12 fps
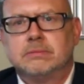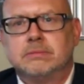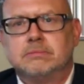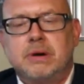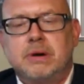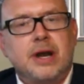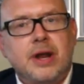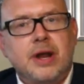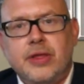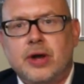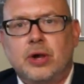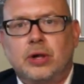But in
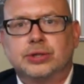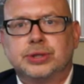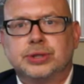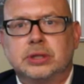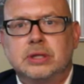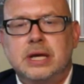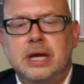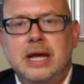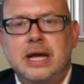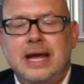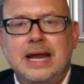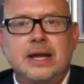another culture,
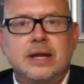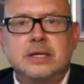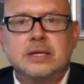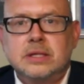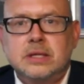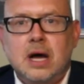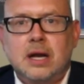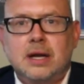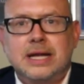it does not